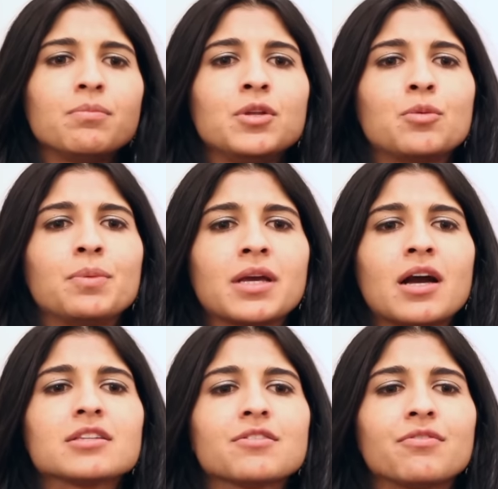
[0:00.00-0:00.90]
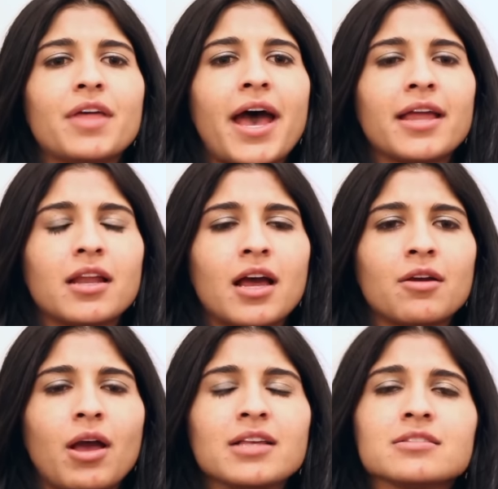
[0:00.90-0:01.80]
you know, because of that,
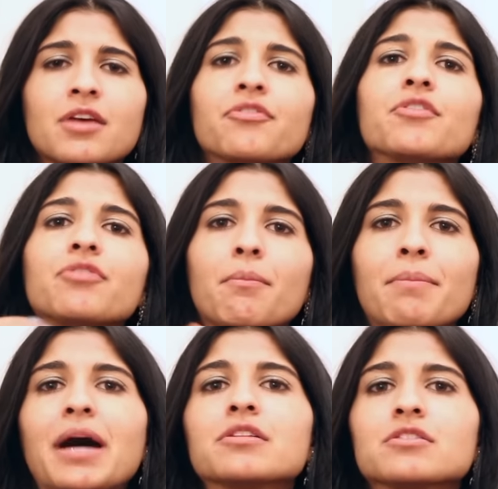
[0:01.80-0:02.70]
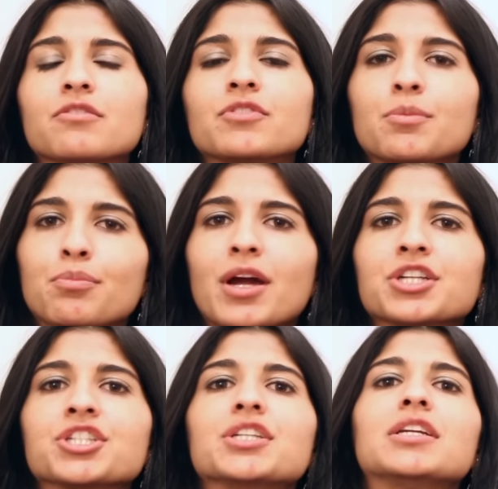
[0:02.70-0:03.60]
I suffered from bouts of
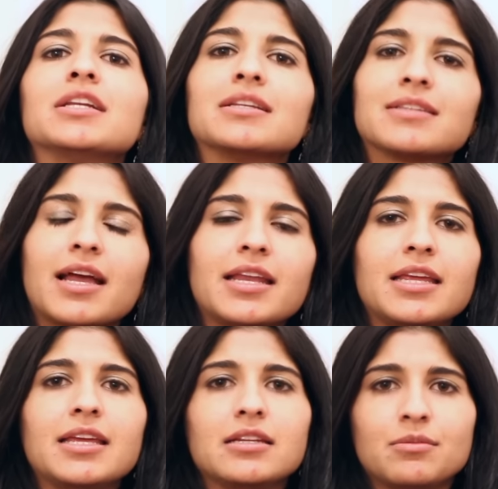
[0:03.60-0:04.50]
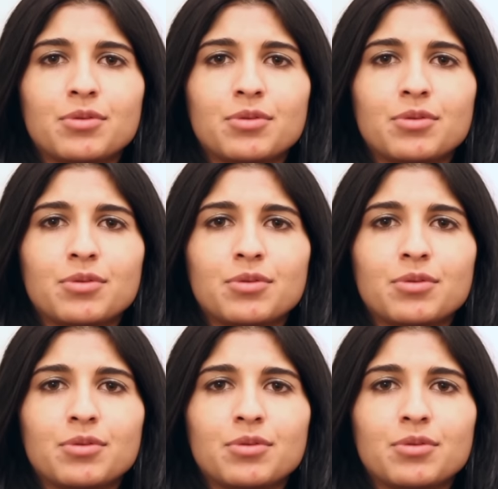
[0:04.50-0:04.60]
depression and anxiety